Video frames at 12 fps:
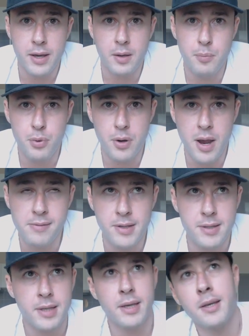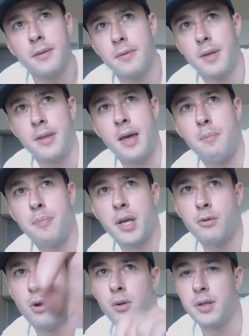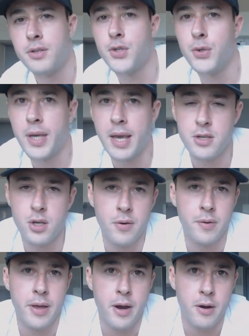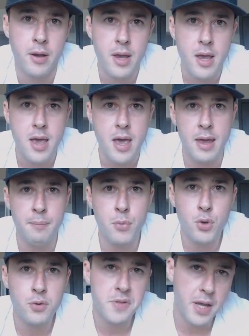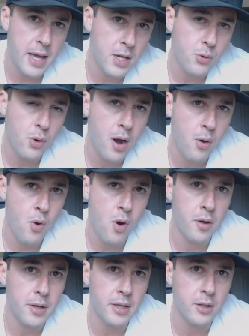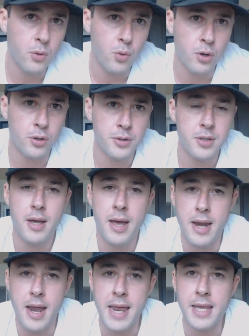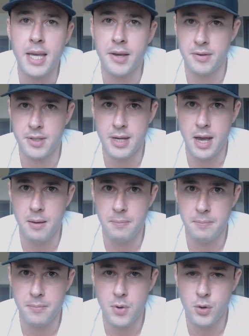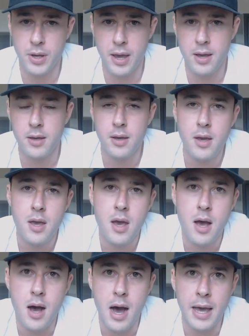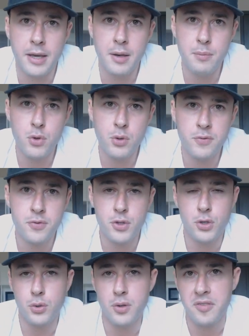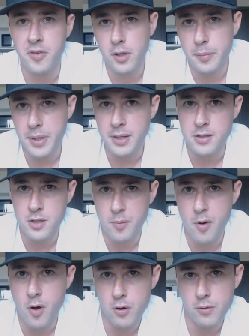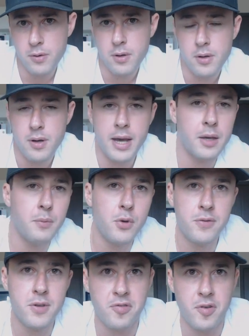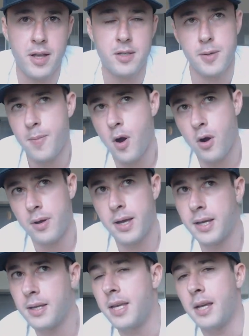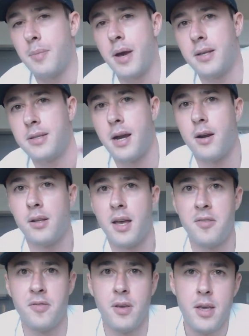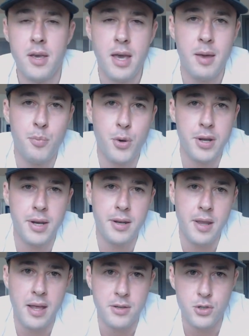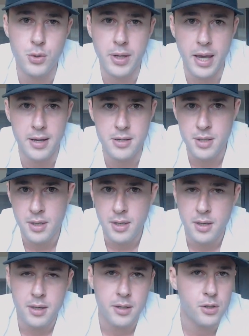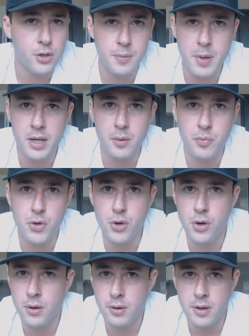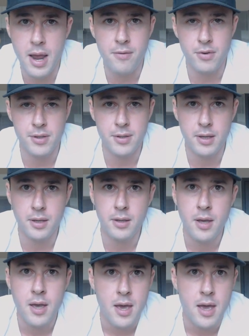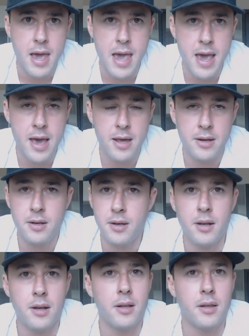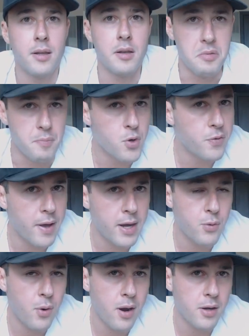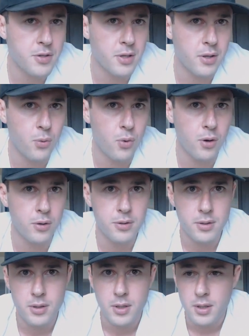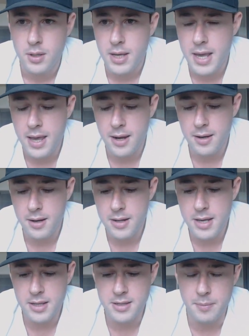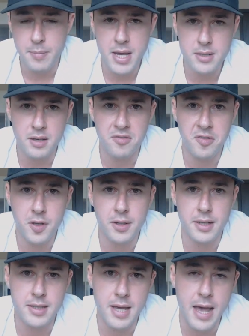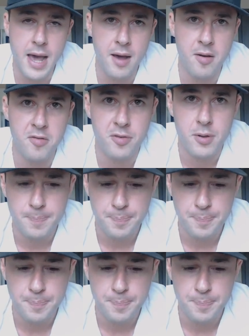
I can put everything in that big rolling suitcase over there and move to anywhere I want in the world at any given time. Okay, I can move to the Philippines tomorrow. I can move to France tomorrow. I can take my entire life and put it in that suitcase, including my computer, everything, and move anywhere else in the world. And it's an amazing feeling to have